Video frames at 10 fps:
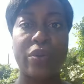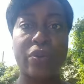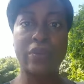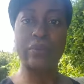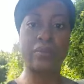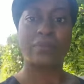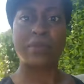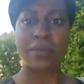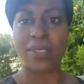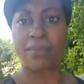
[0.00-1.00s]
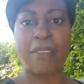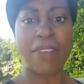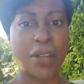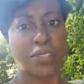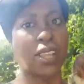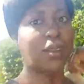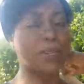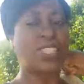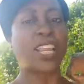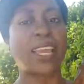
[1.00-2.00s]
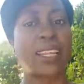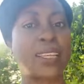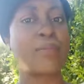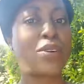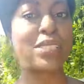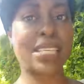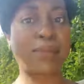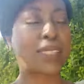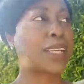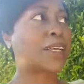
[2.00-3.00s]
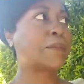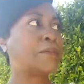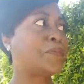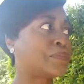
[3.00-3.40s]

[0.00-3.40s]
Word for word: my phone's trying to be shady come on samsung